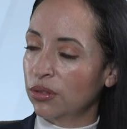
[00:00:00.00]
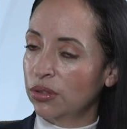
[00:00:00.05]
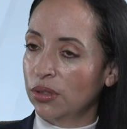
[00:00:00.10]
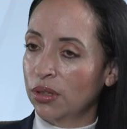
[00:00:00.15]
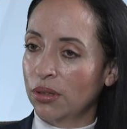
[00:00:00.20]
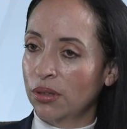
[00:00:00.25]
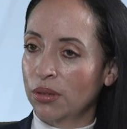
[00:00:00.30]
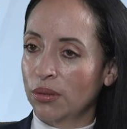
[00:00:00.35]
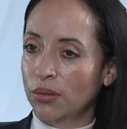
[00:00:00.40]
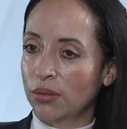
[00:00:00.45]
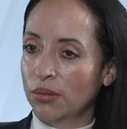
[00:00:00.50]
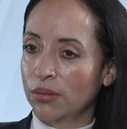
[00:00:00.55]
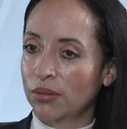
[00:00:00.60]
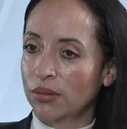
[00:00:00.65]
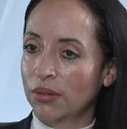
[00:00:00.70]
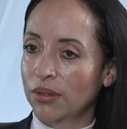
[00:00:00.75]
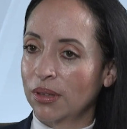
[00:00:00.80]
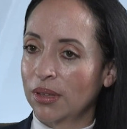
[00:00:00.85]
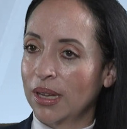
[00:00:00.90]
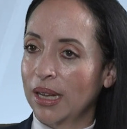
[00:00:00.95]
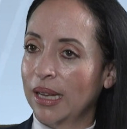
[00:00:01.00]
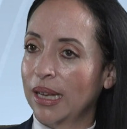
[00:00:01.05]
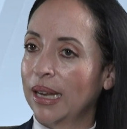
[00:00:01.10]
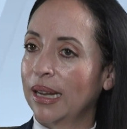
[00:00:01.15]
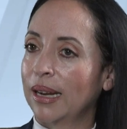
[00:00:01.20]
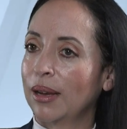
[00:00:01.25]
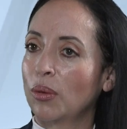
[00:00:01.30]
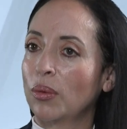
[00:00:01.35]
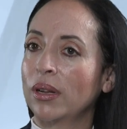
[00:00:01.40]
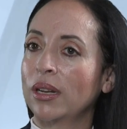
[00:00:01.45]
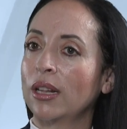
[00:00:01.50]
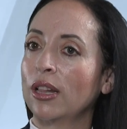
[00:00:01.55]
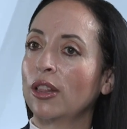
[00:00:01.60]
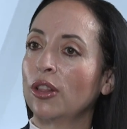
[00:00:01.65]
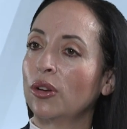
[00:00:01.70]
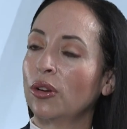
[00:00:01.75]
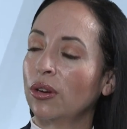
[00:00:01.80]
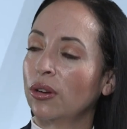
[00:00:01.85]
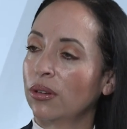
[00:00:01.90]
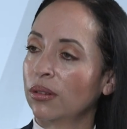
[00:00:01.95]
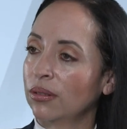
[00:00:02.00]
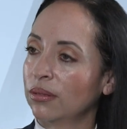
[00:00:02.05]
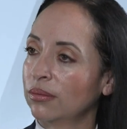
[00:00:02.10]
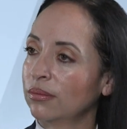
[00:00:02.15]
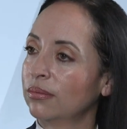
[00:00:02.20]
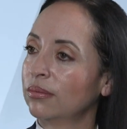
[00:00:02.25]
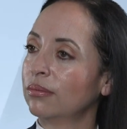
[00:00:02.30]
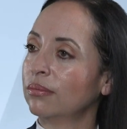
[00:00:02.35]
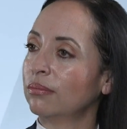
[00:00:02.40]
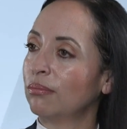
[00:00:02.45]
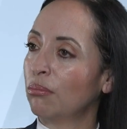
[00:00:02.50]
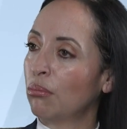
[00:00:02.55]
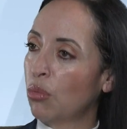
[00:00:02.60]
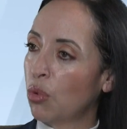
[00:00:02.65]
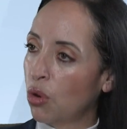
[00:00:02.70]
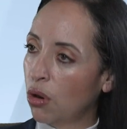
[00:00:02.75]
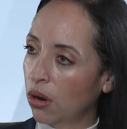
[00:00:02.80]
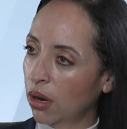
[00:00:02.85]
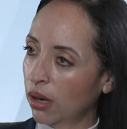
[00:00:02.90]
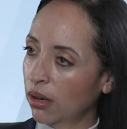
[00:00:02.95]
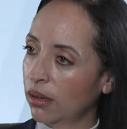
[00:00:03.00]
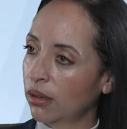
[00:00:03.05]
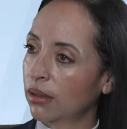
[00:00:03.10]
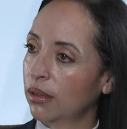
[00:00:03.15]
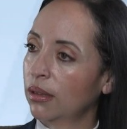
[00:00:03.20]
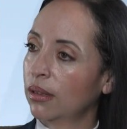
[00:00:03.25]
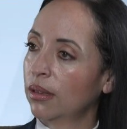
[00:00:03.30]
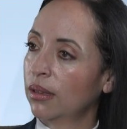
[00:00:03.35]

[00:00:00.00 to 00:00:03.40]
So again, I want to learn more